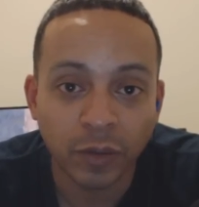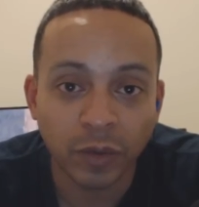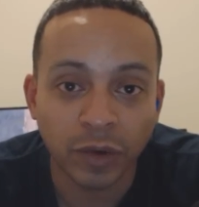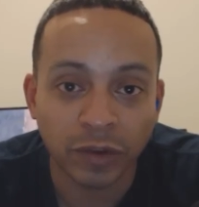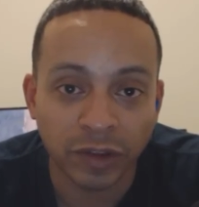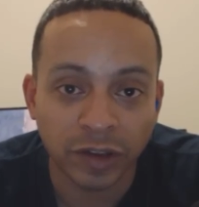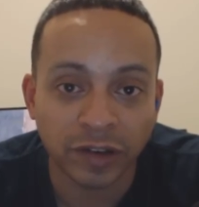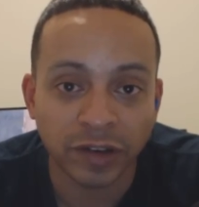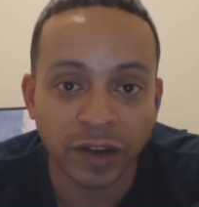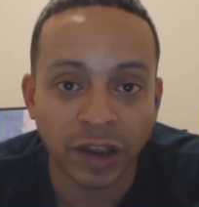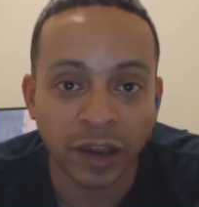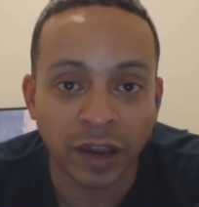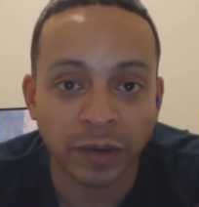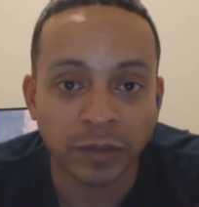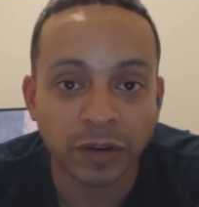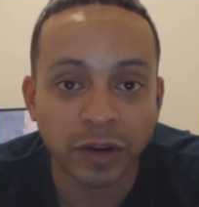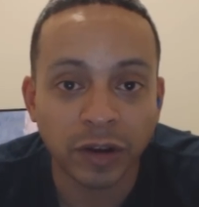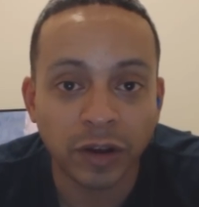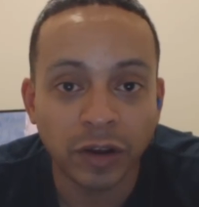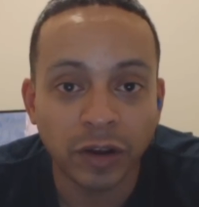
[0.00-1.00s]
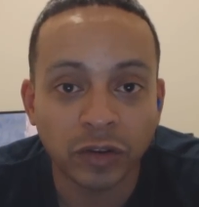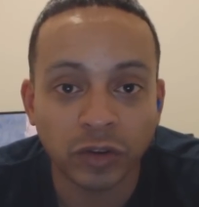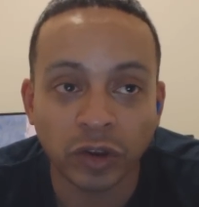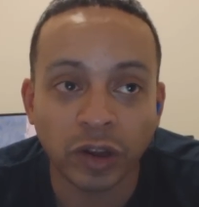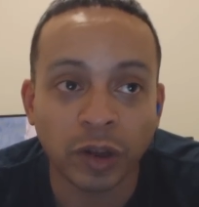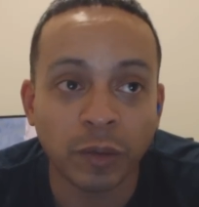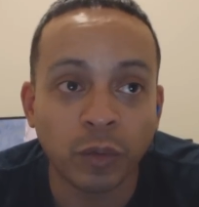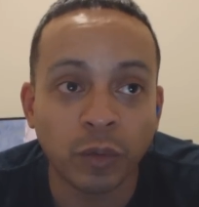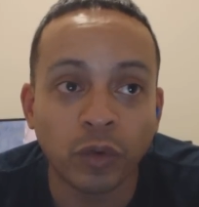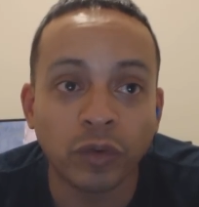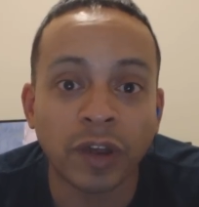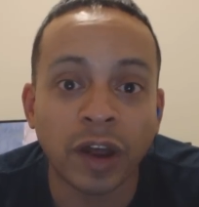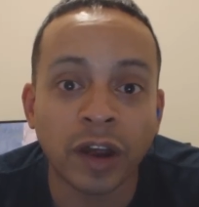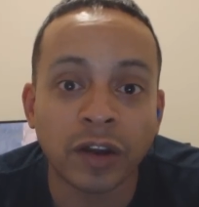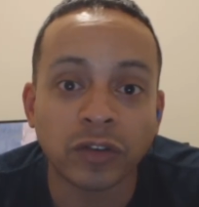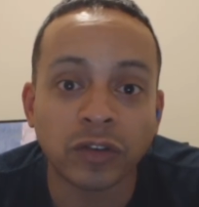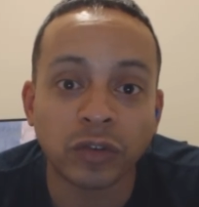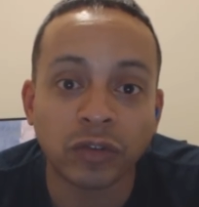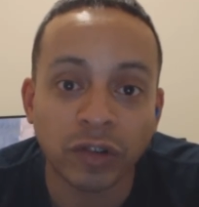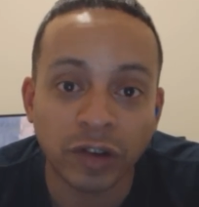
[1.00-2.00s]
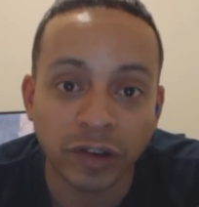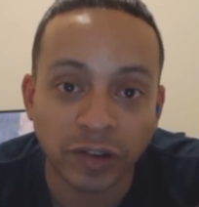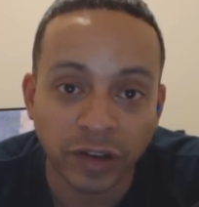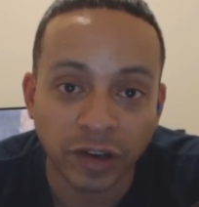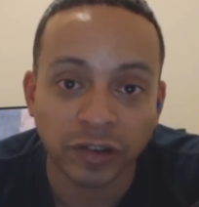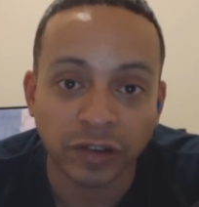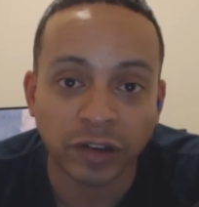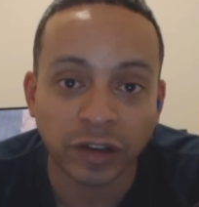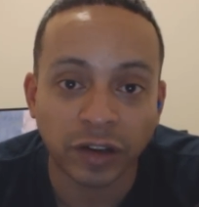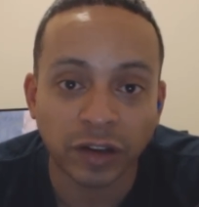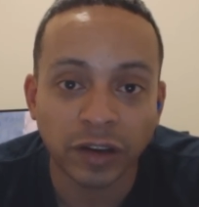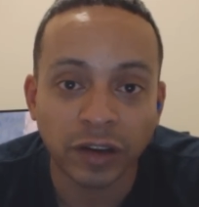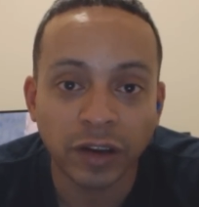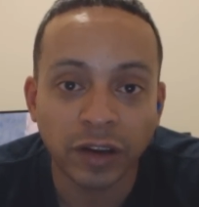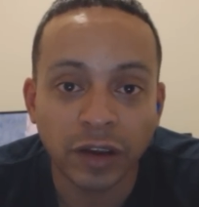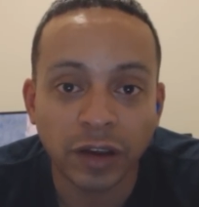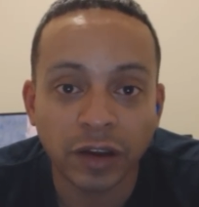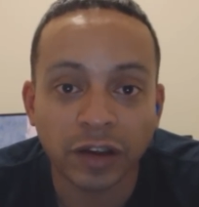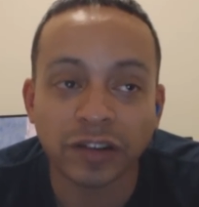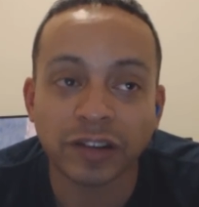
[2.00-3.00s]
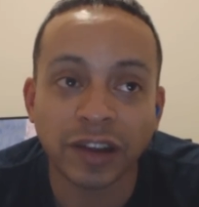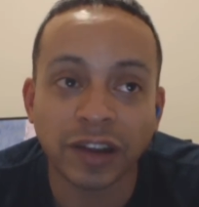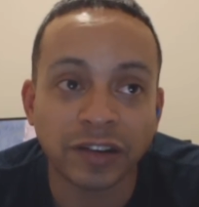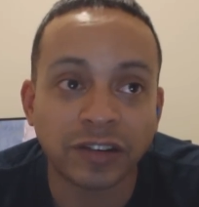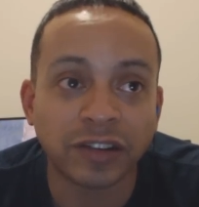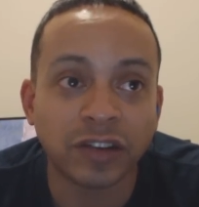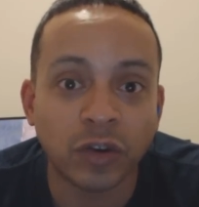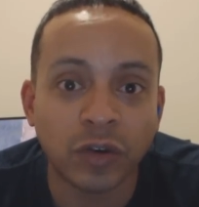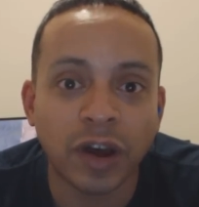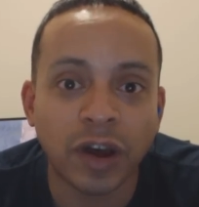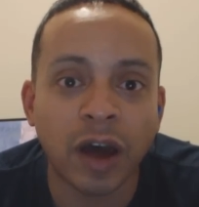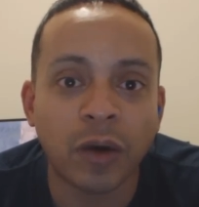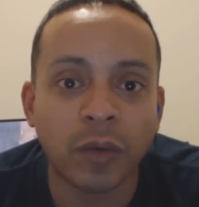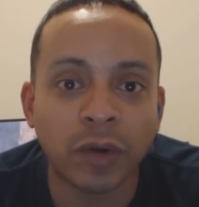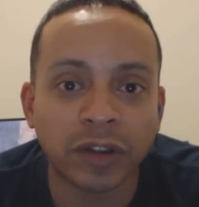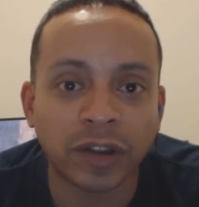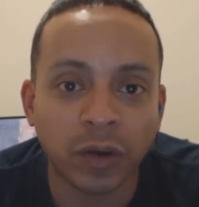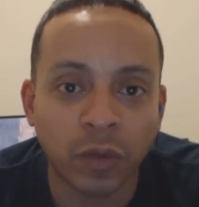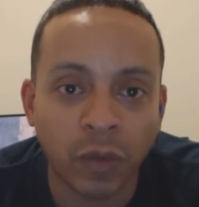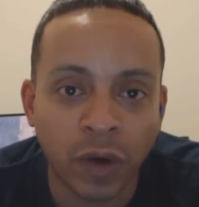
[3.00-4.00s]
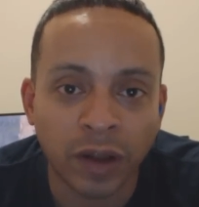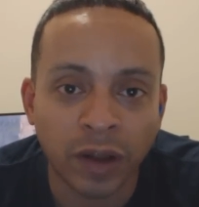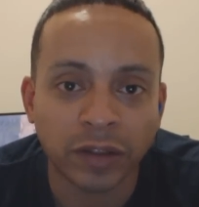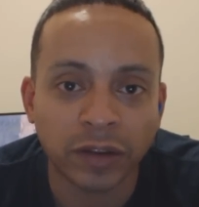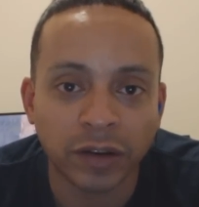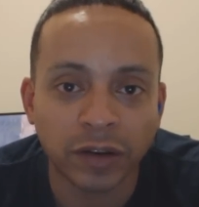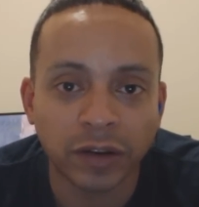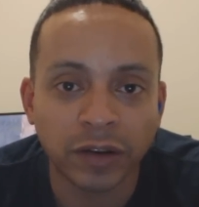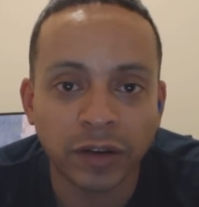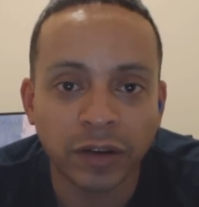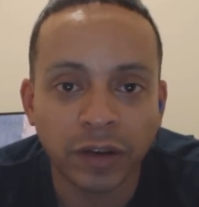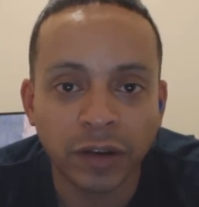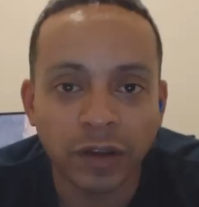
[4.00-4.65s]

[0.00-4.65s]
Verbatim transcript: With these games, so they moved on to 360 because they still got what they wanted.